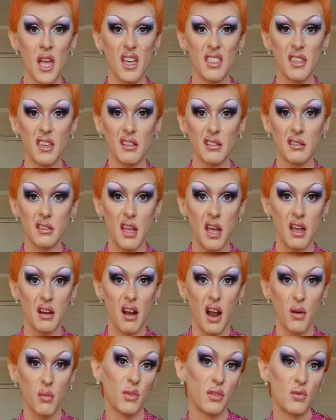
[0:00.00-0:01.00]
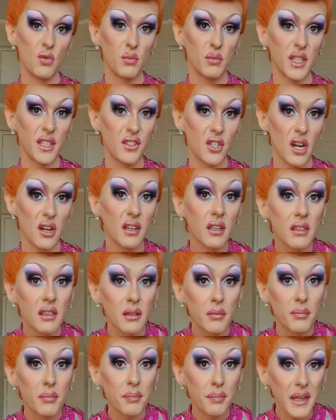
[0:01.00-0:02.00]
Things that I would normally chuck in
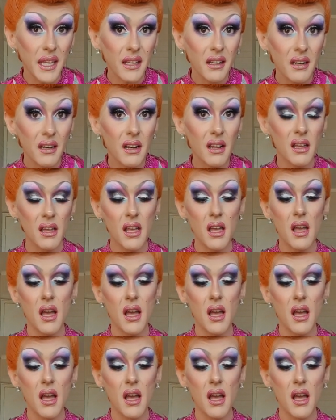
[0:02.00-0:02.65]
the bin,